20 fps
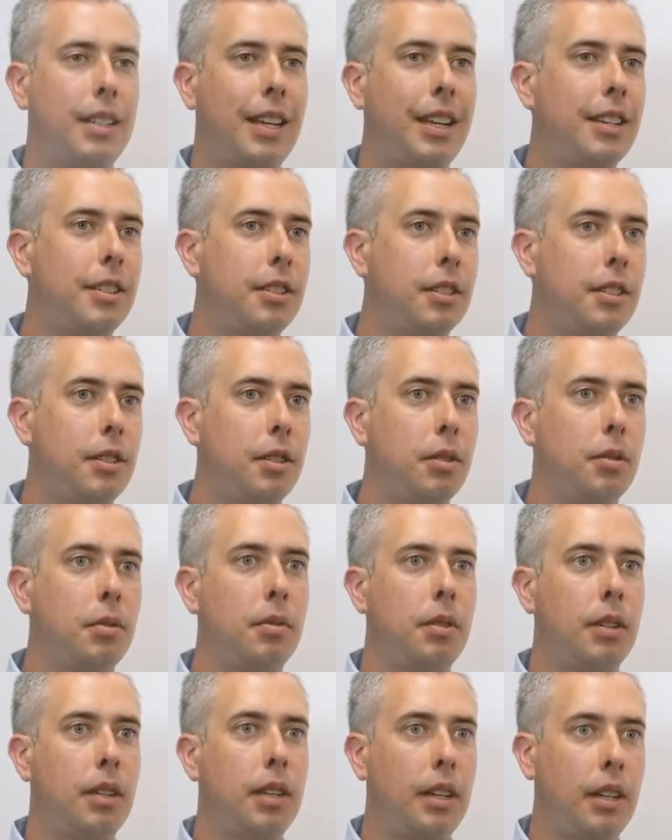days to
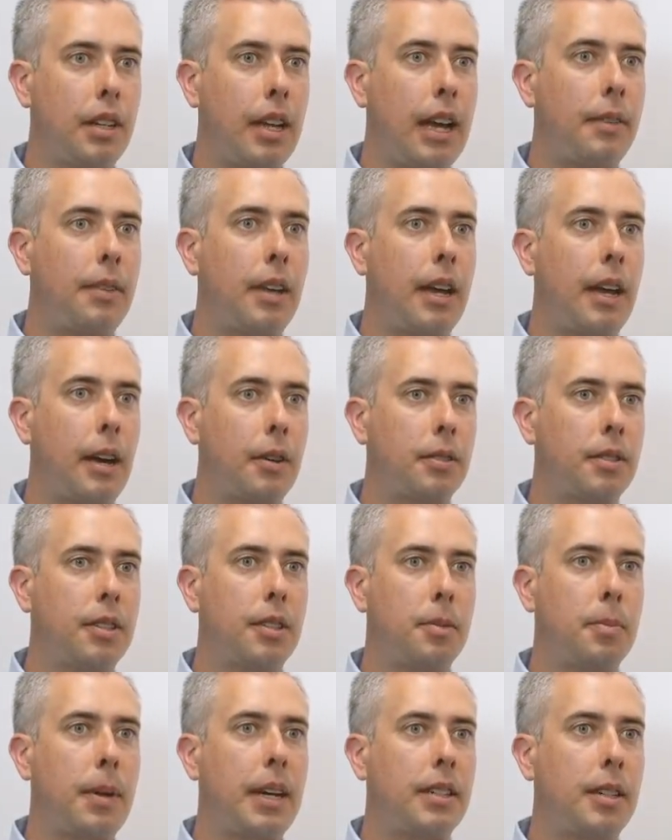have the house
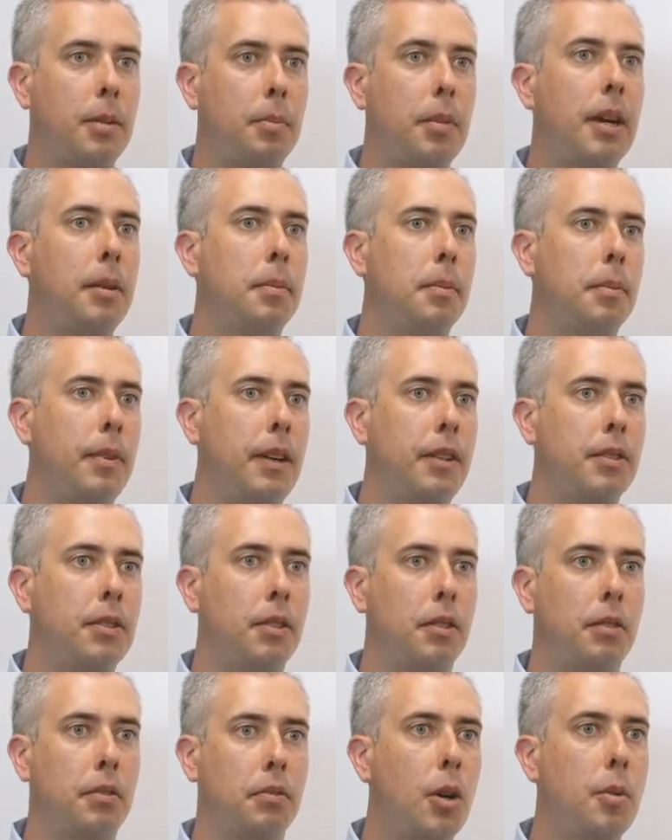inspected by a
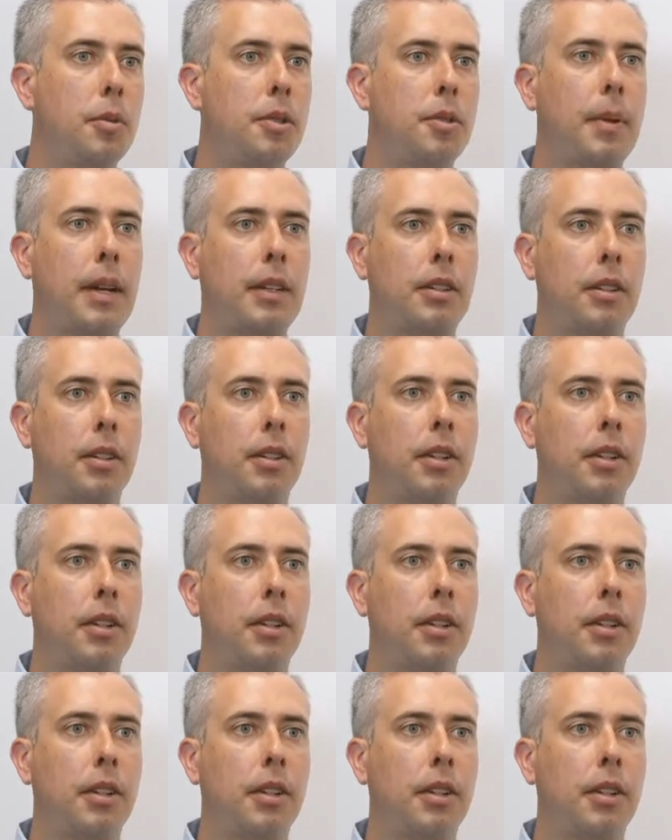professional home inspector.